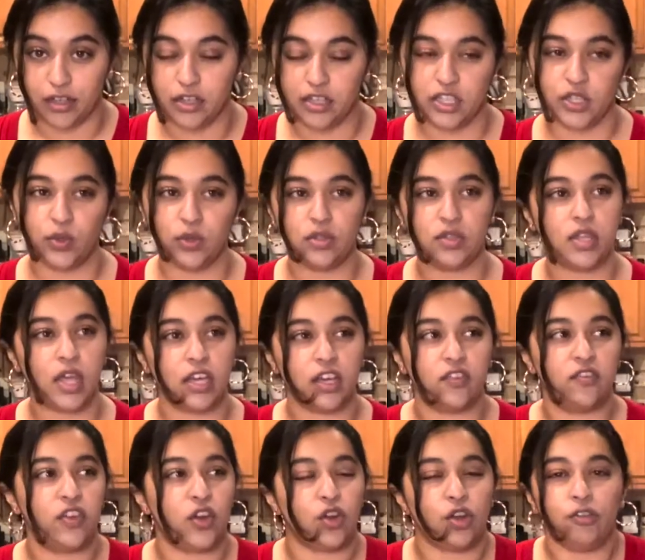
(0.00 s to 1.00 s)
So it's like
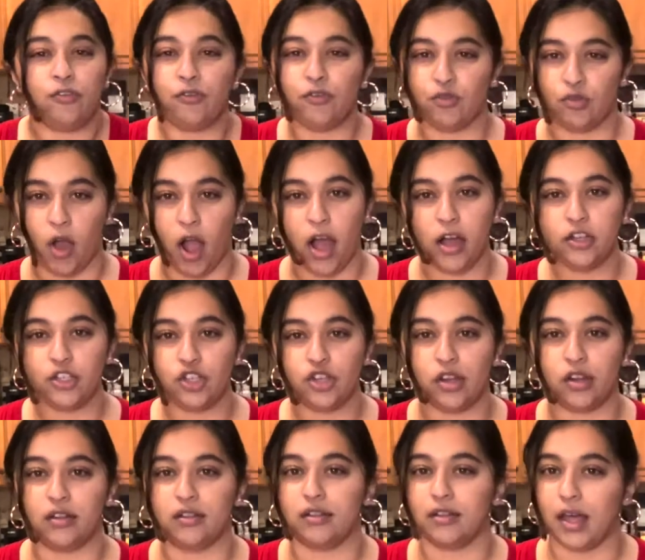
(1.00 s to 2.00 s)
very fresh
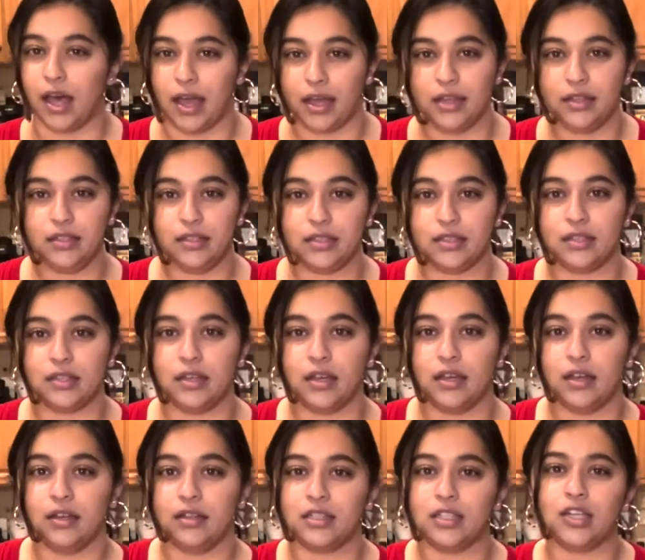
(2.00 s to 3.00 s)
and light.
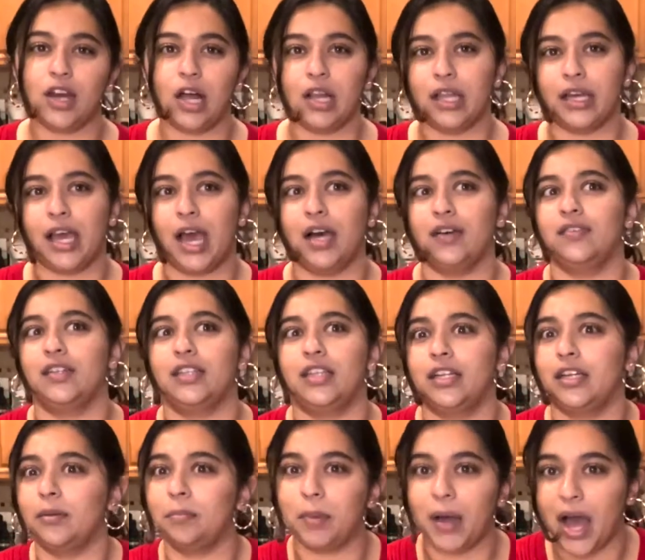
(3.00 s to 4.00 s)
It's not like having
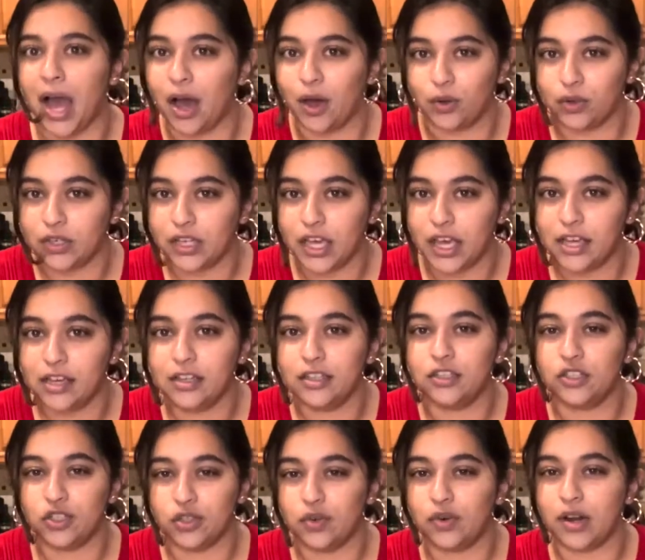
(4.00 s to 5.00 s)
like a pound cake,
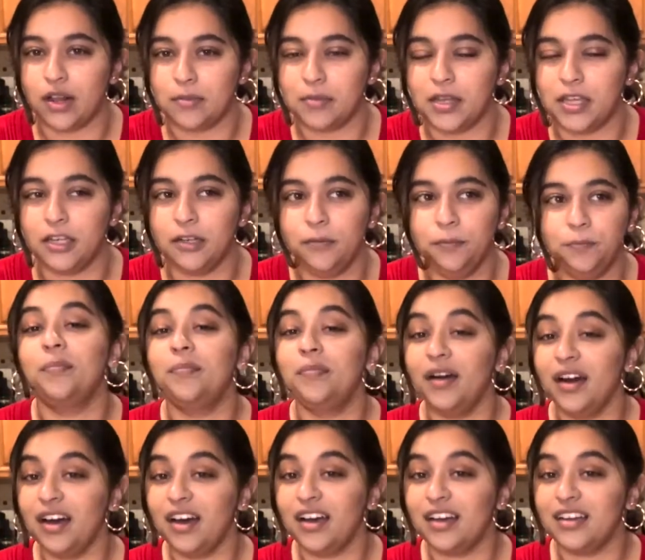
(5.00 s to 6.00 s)
do you know what I mean?
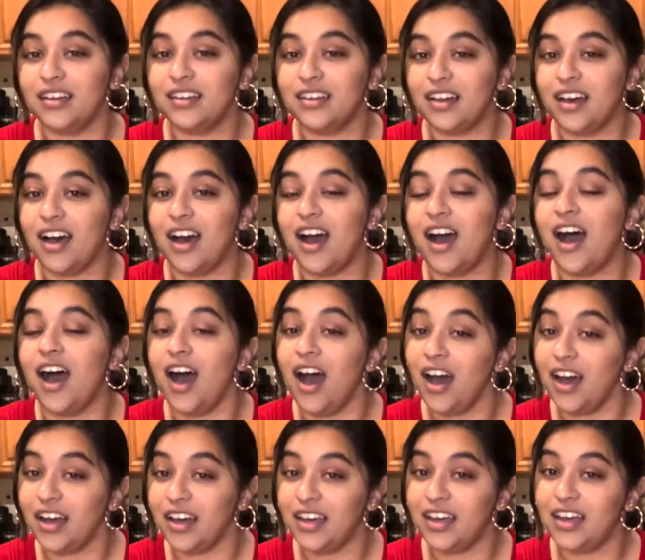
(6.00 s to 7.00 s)
But
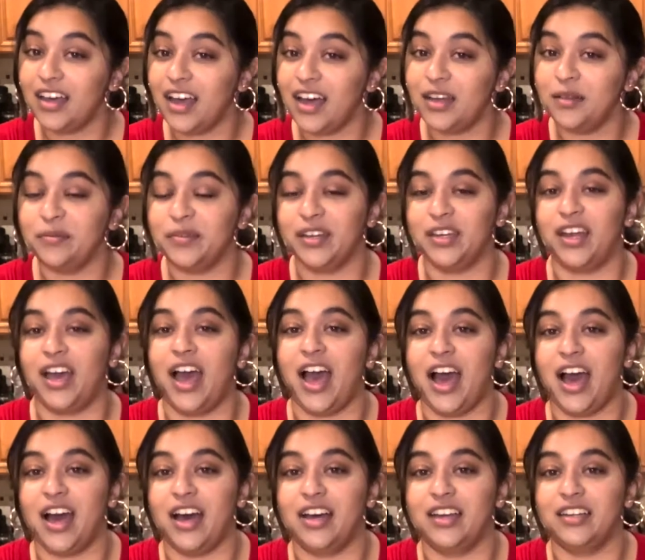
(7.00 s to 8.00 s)
I am gonna
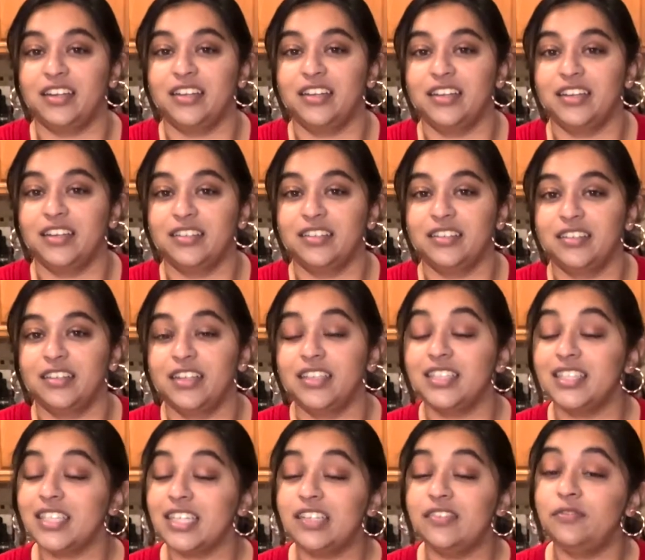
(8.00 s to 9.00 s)
add,
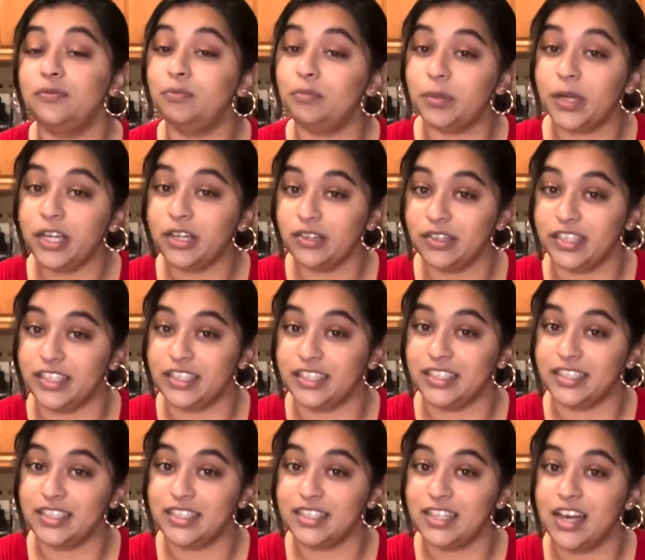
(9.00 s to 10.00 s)
instead of
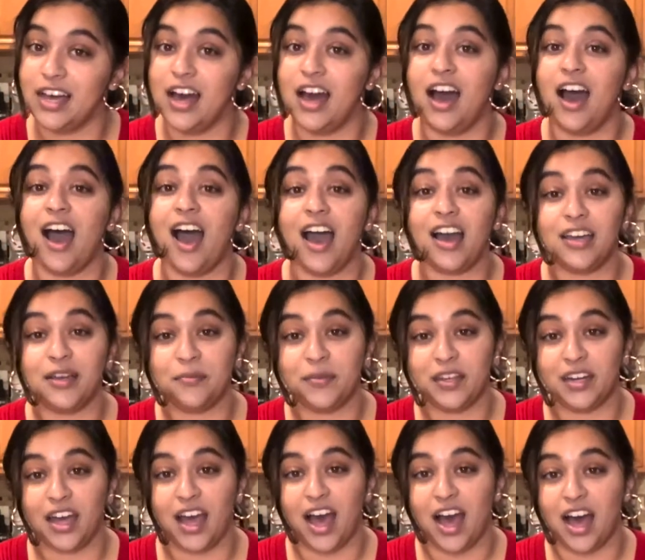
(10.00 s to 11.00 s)
berries, I am
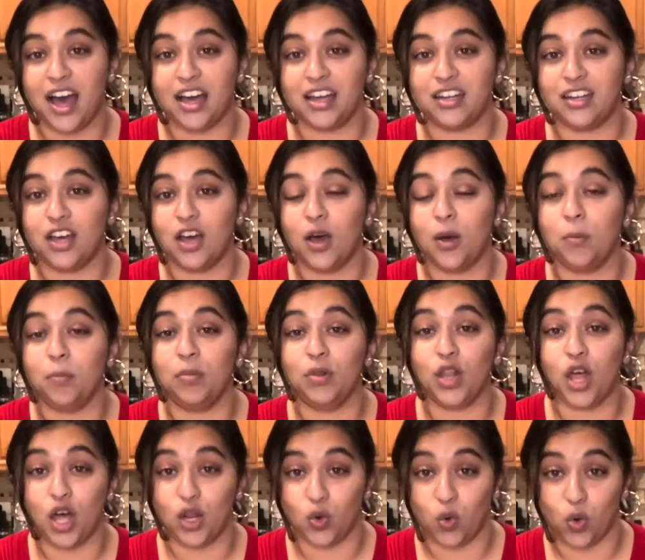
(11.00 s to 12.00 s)
gonna add
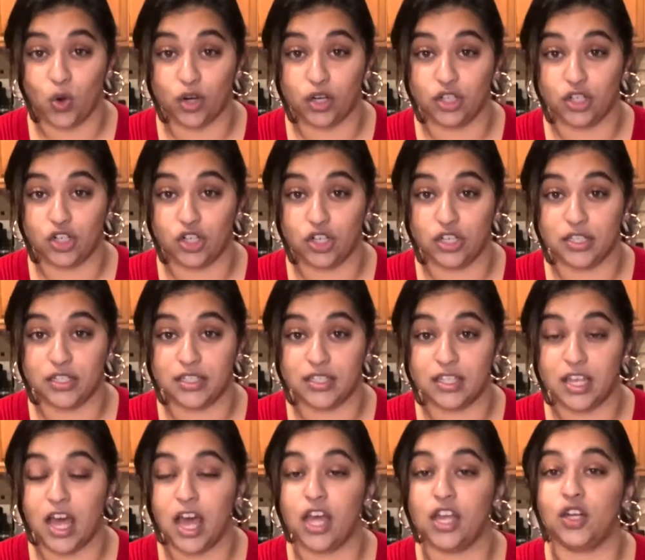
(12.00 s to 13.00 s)
blood oranges
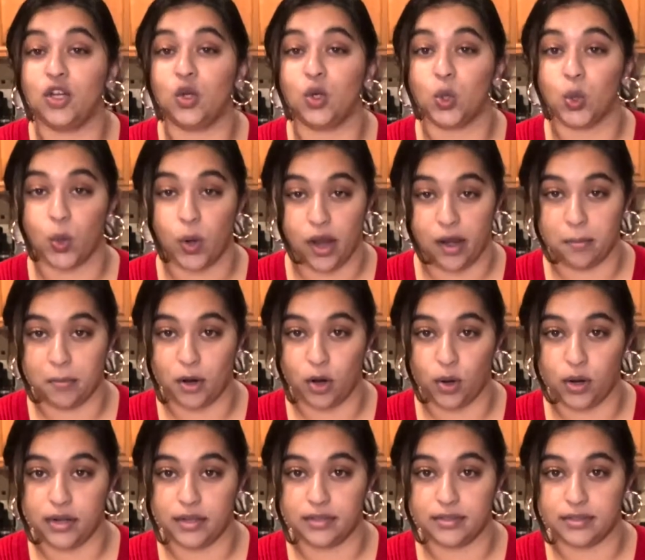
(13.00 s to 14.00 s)
and
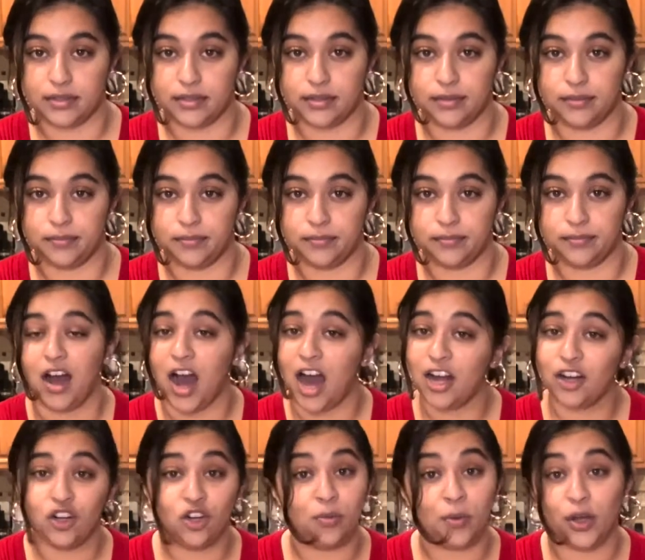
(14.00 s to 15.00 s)
cranberries. I
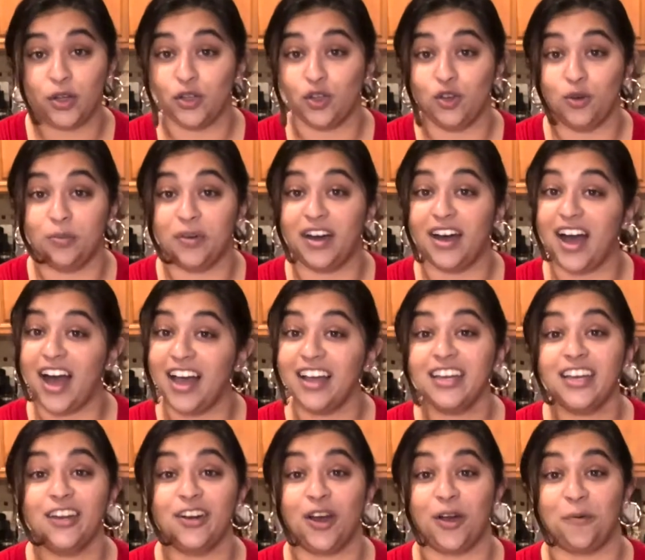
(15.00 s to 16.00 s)
don't know about you, but I
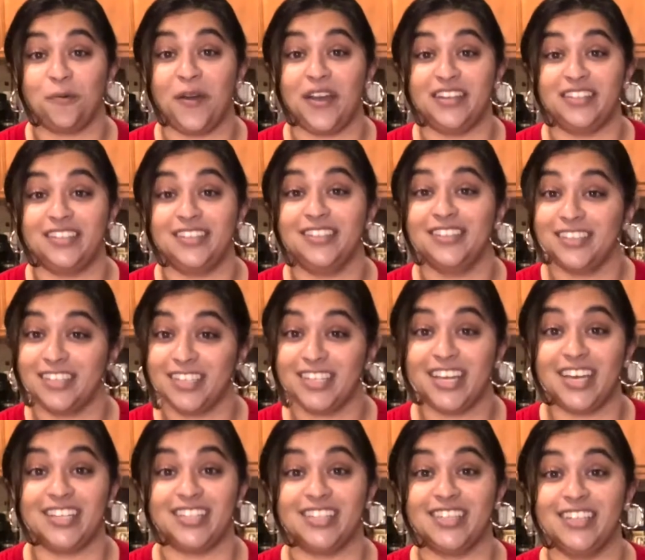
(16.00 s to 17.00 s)
cannot wait to
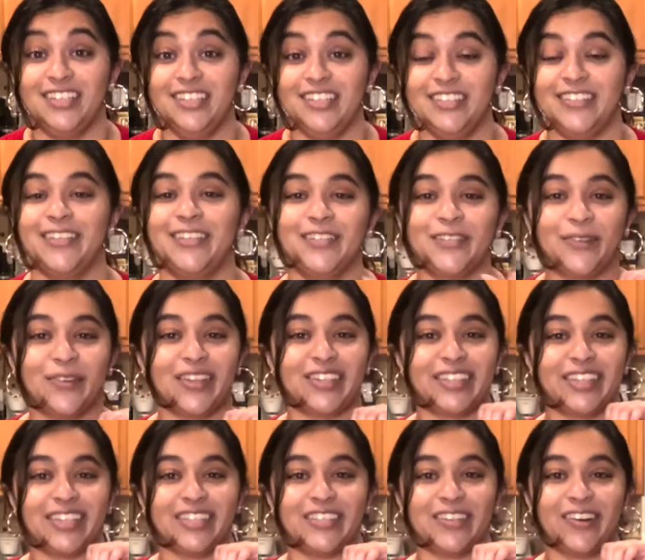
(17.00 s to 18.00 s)
taste this, so let's
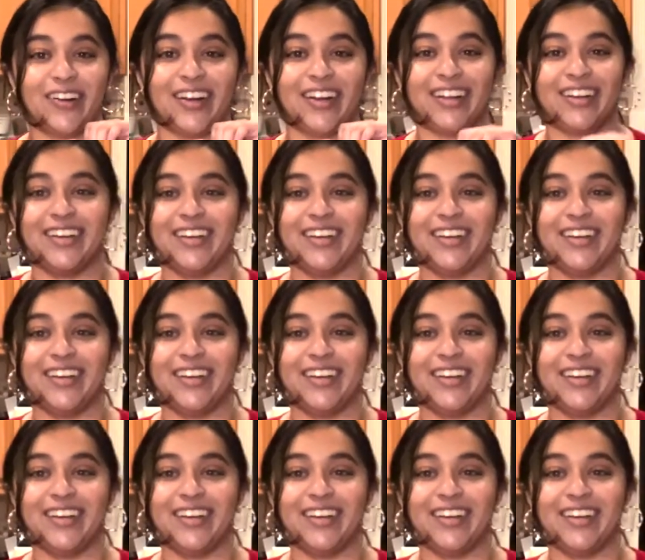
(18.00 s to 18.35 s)
get started.